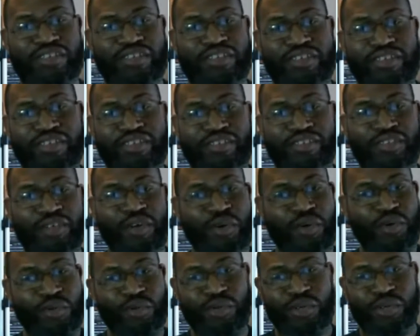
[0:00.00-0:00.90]

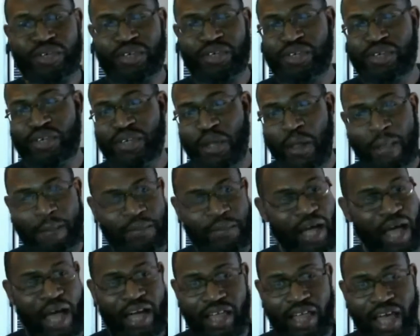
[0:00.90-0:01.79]
So
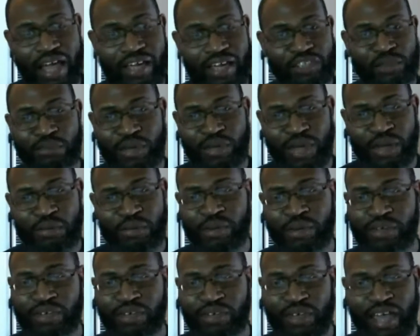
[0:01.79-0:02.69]
I should be able to
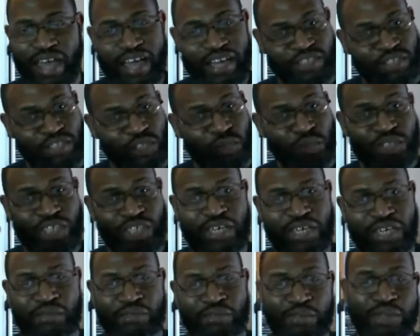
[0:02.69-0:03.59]
have two
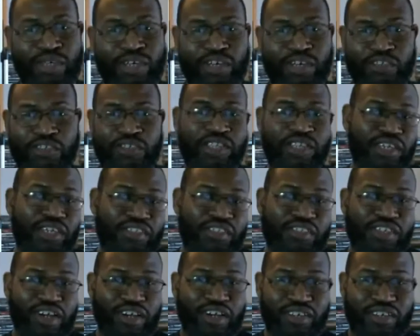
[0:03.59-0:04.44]
teams because the Knicks suck.